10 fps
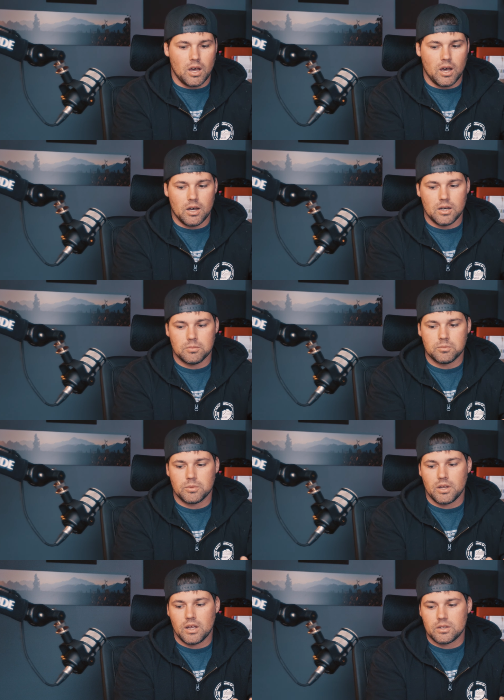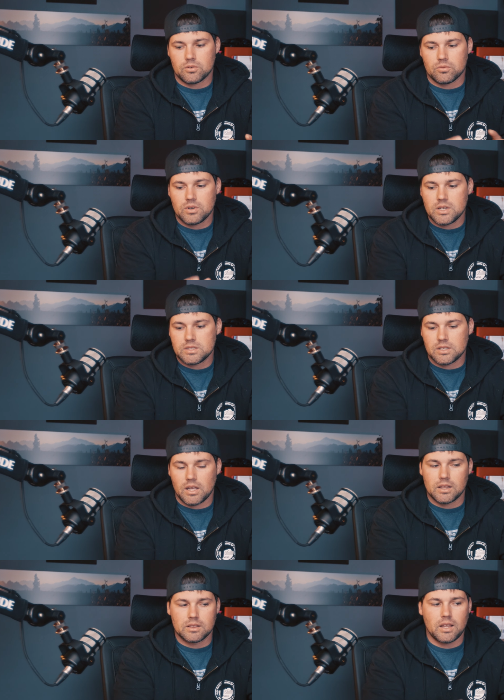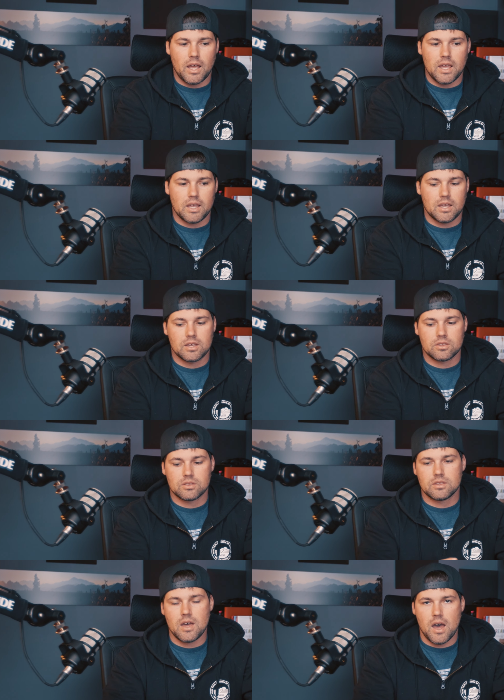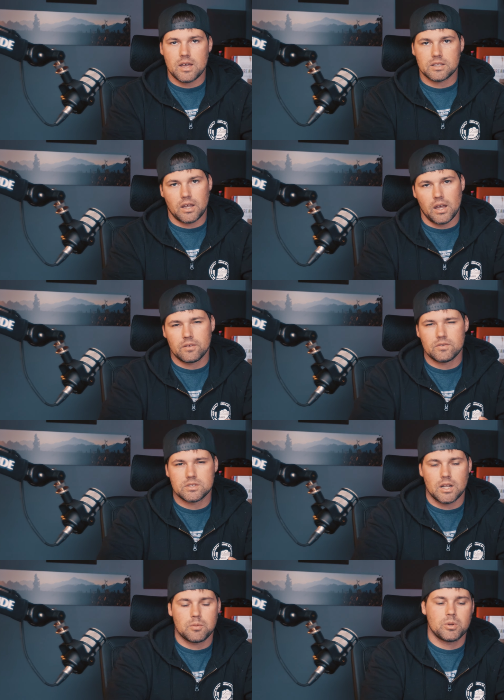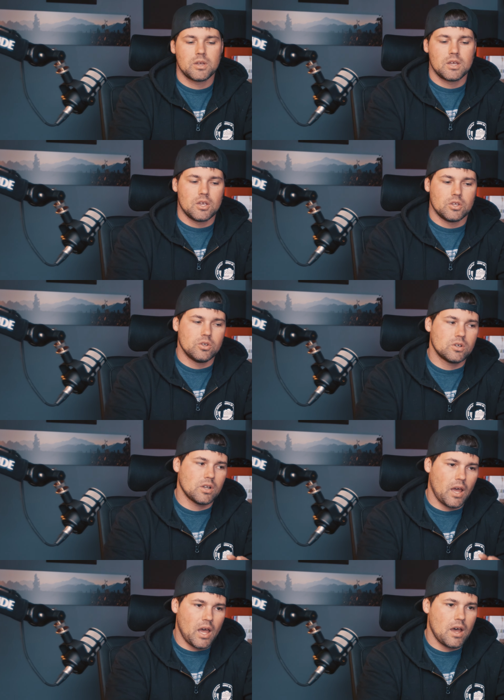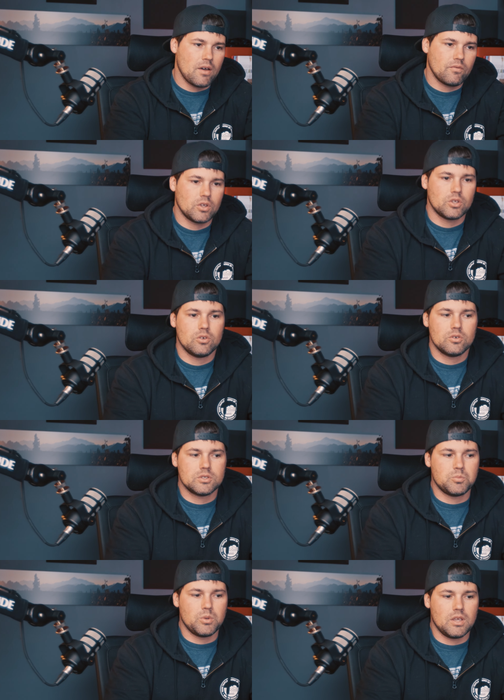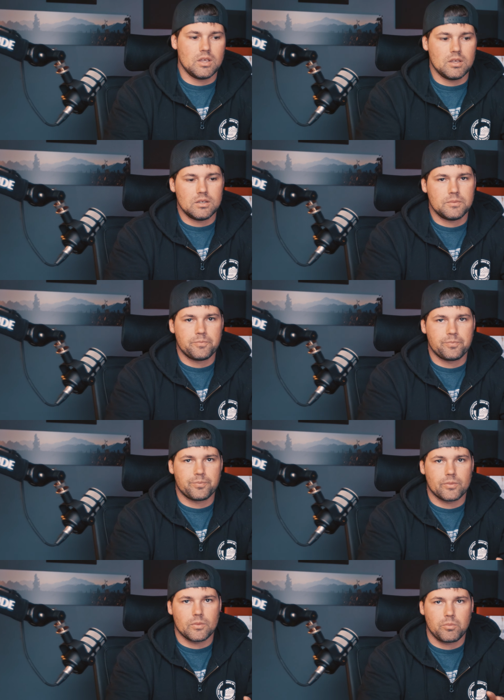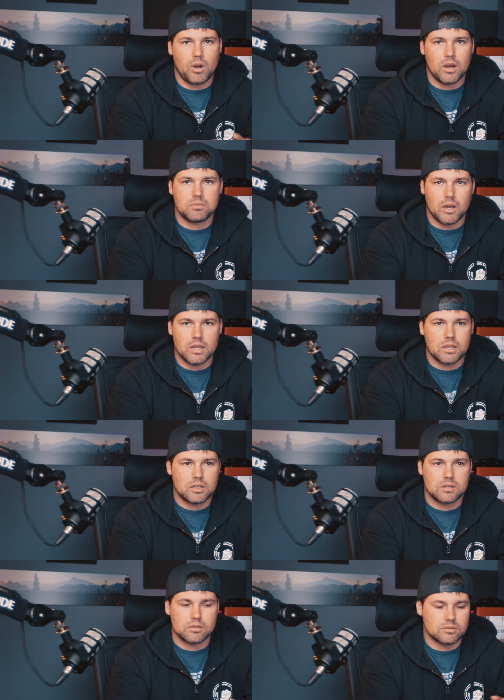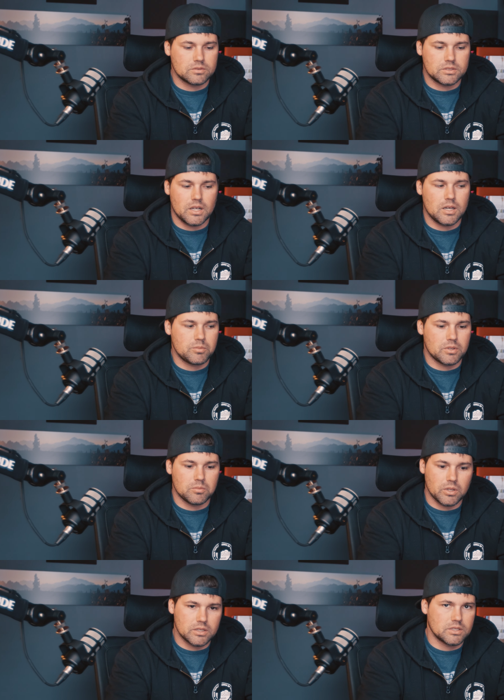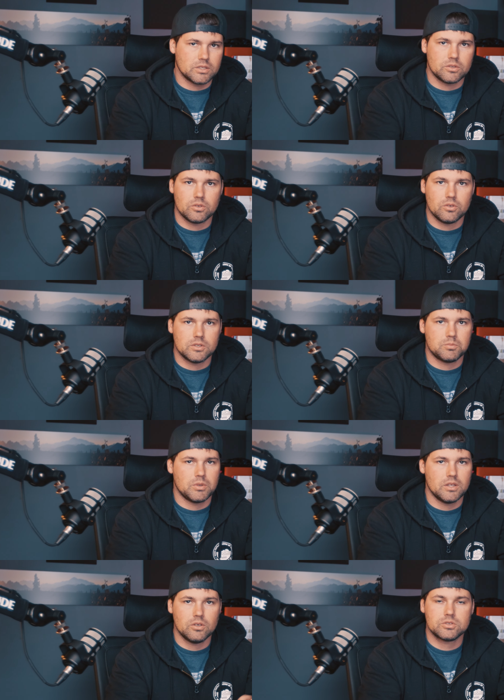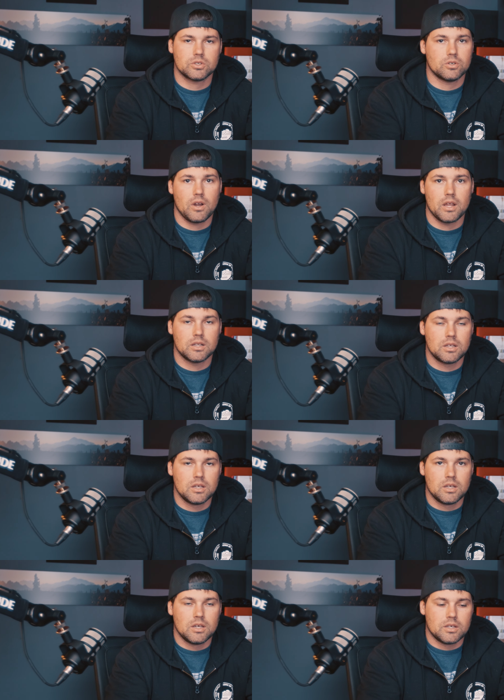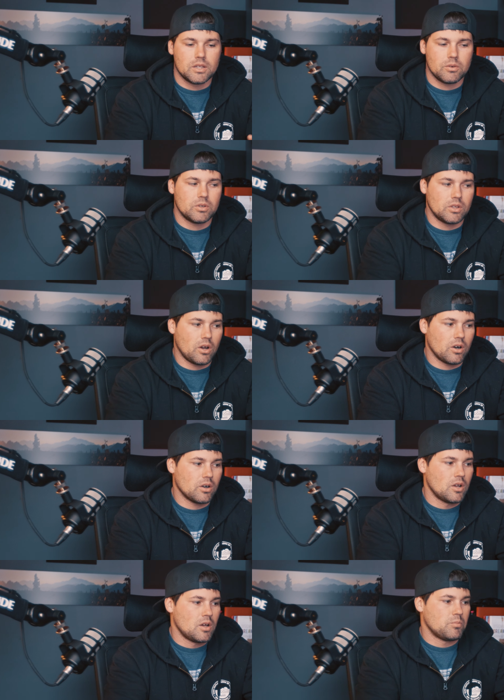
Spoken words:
And the reason I like that kind of a setup, you can have a USB pod mic setup that plugs into a USB. Those are great. They really are.